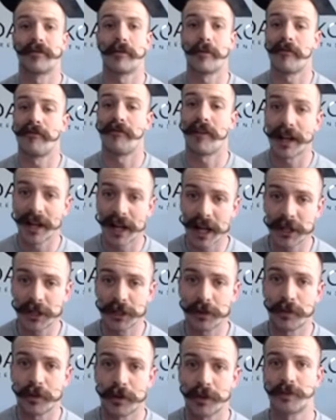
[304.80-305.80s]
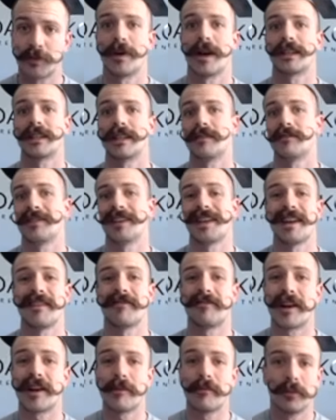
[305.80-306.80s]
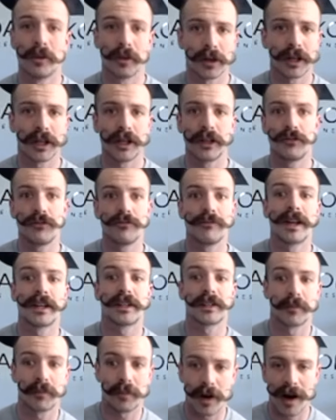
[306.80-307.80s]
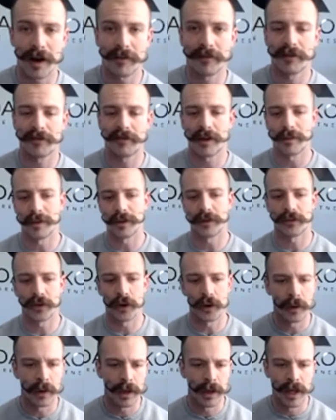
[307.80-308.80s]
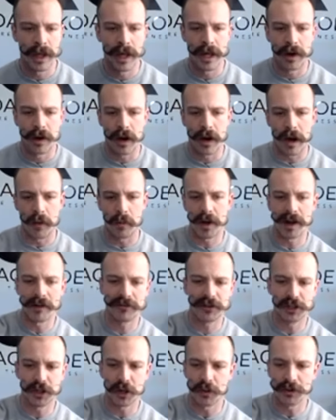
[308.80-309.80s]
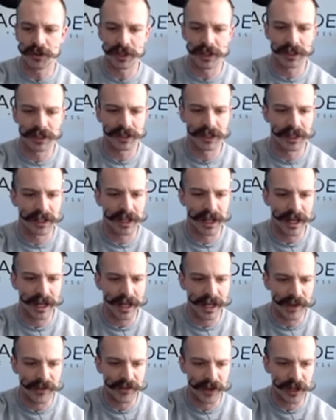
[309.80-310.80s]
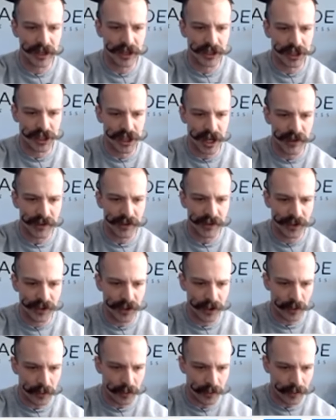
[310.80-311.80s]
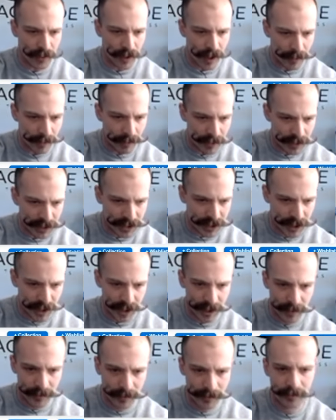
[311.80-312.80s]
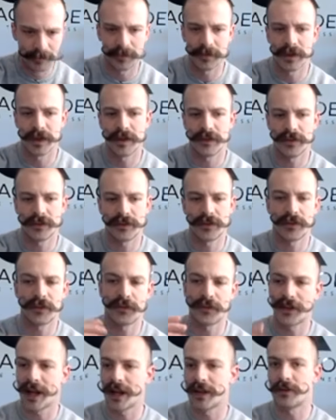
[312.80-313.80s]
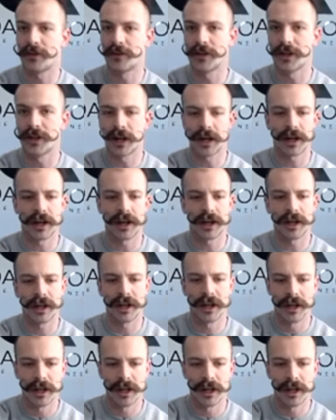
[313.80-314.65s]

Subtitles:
from a financial perspective if I'm looking to make some profit from it. So what I've chosen today is a Jason Robertson. This is his standard Young Gun.